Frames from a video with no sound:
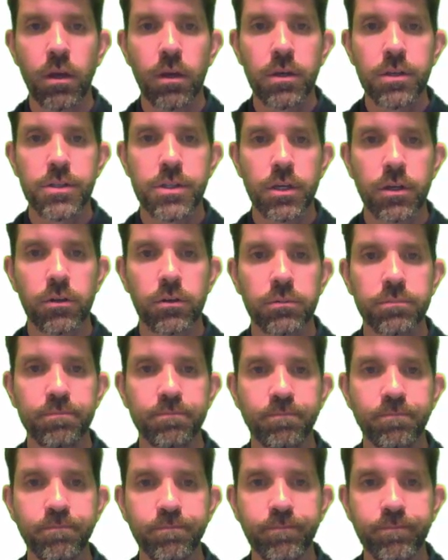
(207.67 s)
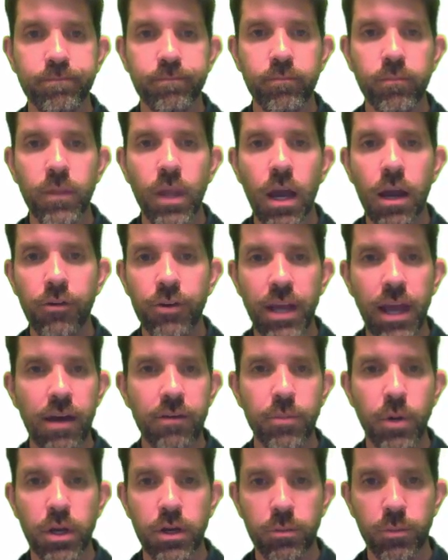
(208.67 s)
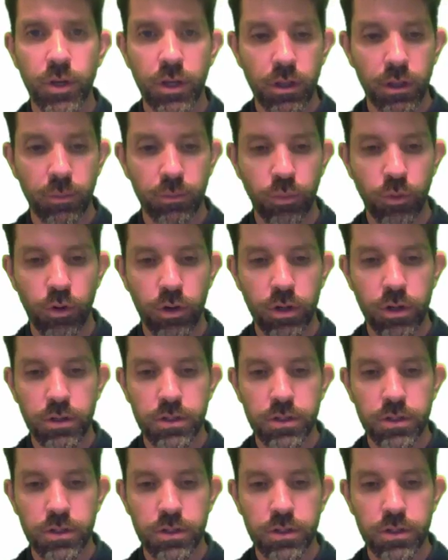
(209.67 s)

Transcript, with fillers: So I already have mine on my clipboard,